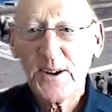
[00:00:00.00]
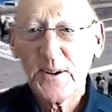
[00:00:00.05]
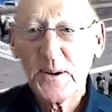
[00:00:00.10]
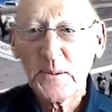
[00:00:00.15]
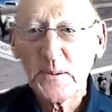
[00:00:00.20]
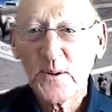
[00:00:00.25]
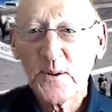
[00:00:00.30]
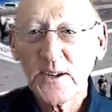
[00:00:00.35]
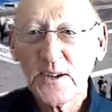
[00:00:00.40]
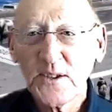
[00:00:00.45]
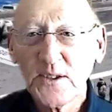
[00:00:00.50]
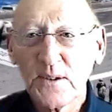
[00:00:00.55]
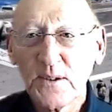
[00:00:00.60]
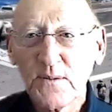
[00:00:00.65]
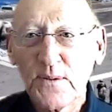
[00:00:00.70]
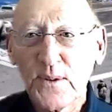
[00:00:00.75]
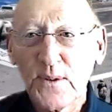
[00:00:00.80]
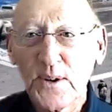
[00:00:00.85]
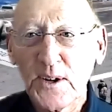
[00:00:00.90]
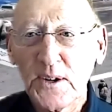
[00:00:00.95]
question
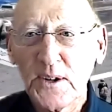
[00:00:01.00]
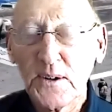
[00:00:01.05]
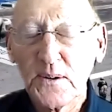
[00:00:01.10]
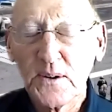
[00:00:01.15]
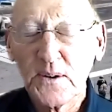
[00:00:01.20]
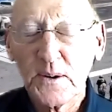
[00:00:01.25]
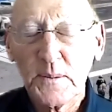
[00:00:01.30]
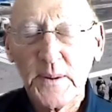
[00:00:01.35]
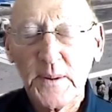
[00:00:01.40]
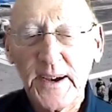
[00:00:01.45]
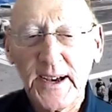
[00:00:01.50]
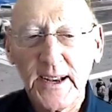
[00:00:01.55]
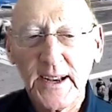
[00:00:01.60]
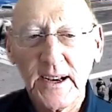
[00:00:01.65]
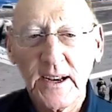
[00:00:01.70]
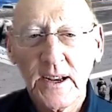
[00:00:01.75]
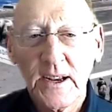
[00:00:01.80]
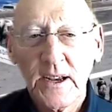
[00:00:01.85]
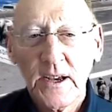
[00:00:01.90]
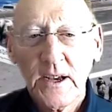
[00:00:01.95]
for you about,
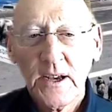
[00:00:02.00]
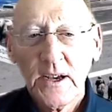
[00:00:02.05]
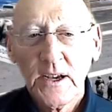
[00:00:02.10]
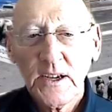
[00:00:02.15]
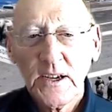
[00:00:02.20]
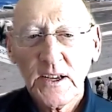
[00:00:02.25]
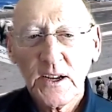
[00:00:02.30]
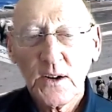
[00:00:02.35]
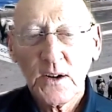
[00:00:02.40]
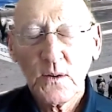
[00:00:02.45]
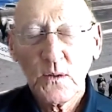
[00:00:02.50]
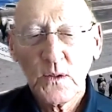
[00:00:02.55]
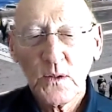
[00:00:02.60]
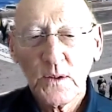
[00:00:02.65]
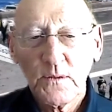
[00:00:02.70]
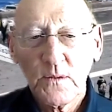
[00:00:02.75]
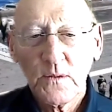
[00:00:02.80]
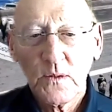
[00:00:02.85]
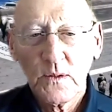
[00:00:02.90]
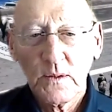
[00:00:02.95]

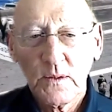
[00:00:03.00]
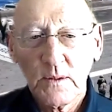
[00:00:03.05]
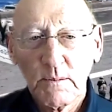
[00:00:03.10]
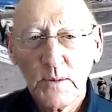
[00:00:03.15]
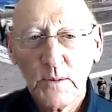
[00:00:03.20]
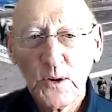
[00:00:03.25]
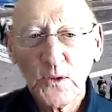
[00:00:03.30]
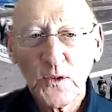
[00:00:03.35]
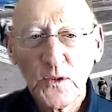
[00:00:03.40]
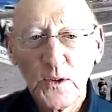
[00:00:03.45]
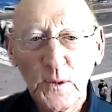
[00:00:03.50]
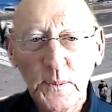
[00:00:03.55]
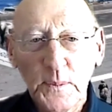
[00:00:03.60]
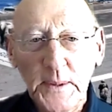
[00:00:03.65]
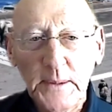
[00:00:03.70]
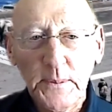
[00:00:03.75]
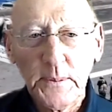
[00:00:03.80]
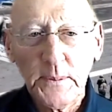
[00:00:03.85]
most of the people